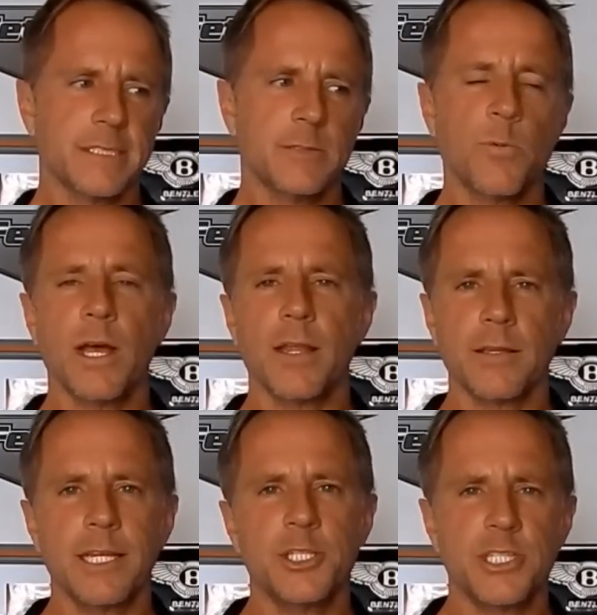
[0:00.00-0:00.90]

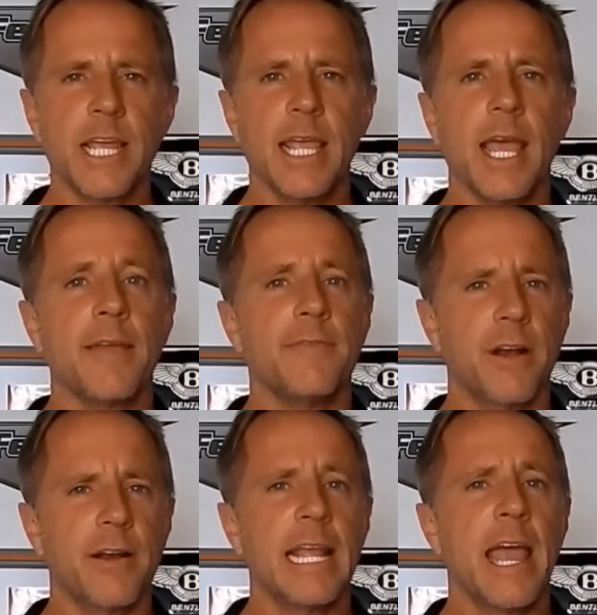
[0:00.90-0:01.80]
let's say a
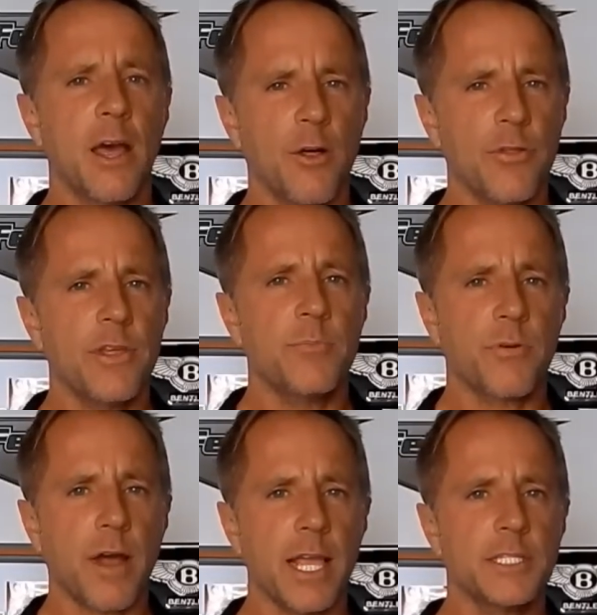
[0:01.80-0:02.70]
very healthy
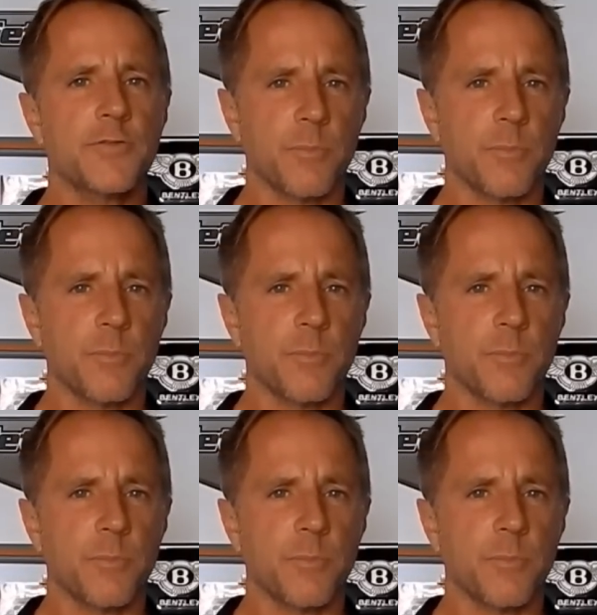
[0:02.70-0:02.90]
price for